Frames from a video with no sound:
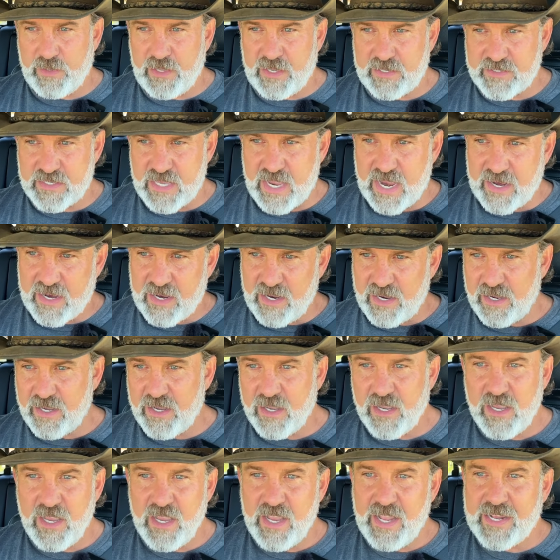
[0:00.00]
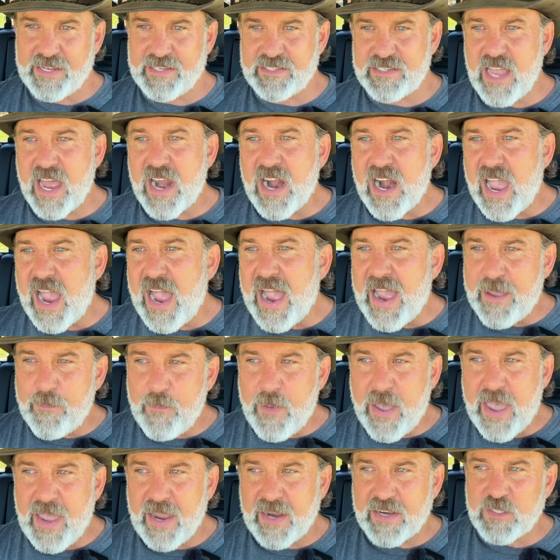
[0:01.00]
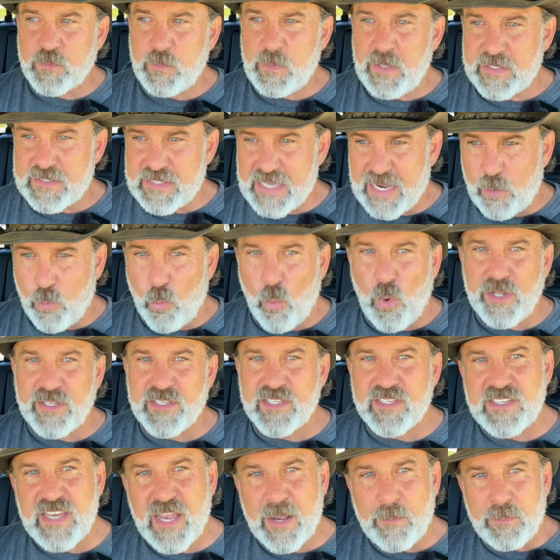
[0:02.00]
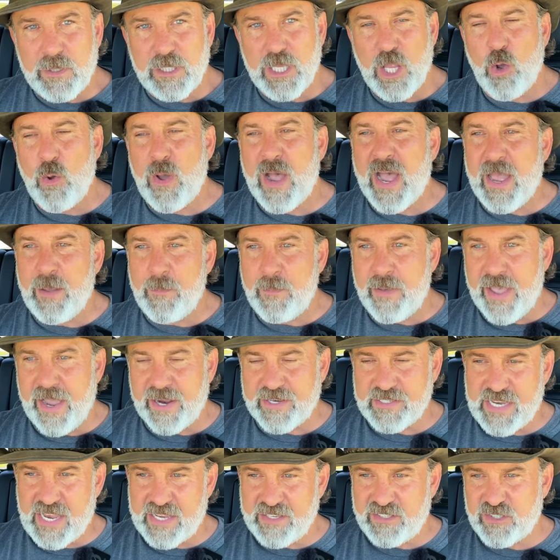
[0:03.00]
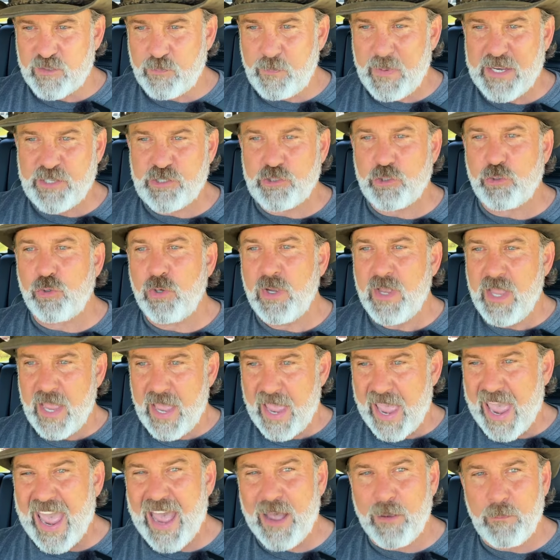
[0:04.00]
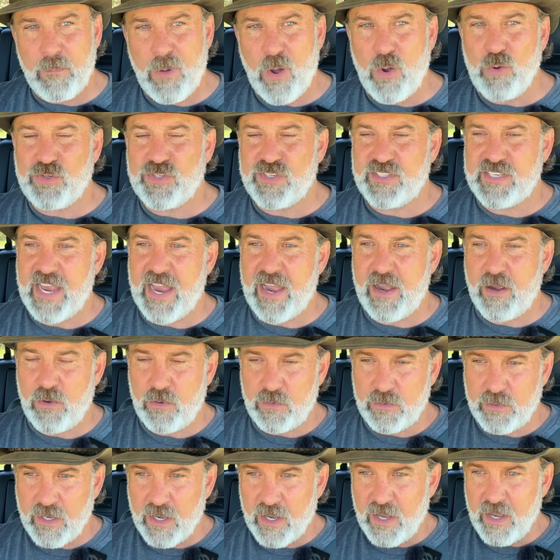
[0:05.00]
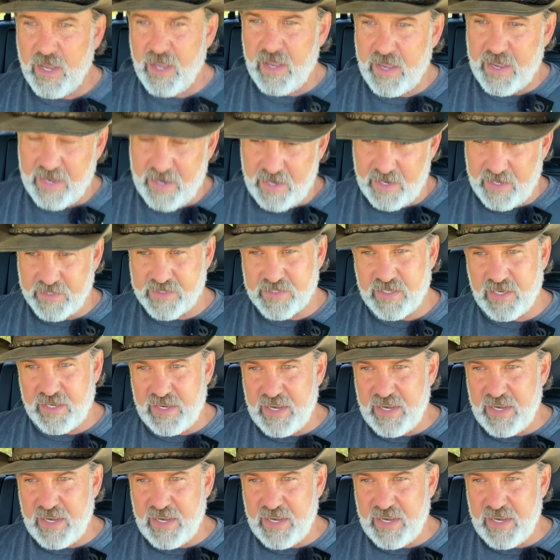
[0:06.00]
That's like a, it's not an IMAX, but it's like one step below IMAX. It has special Atmos sound, and it's a